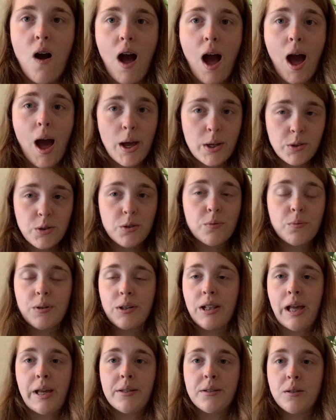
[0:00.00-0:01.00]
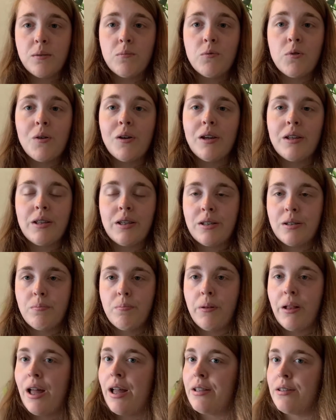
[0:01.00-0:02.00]
I just realized I'm doing these
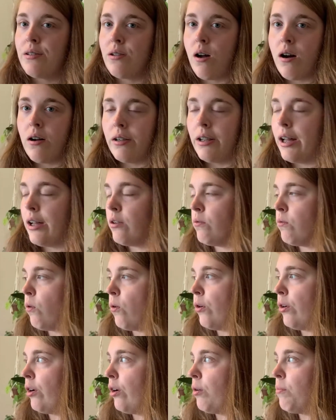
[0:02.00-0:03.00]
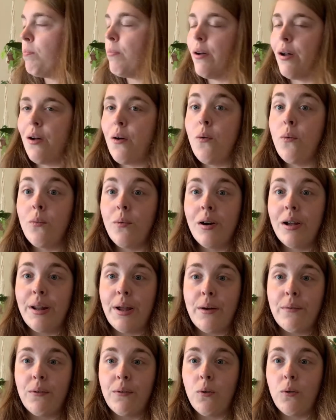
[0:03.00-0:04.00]
plants all out of order, but
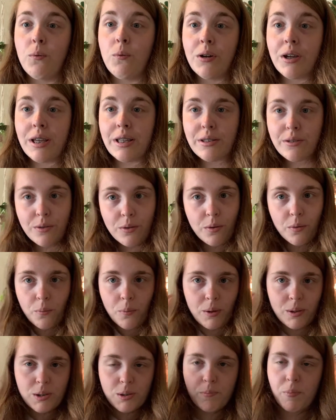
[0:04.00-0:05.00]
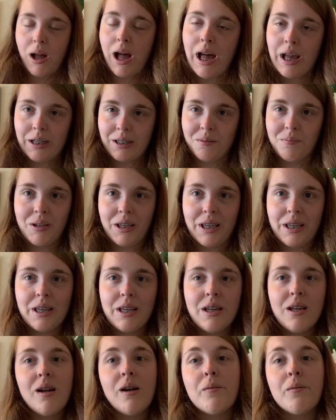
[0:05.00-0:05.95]
whatever. We'll get to the ones behind me.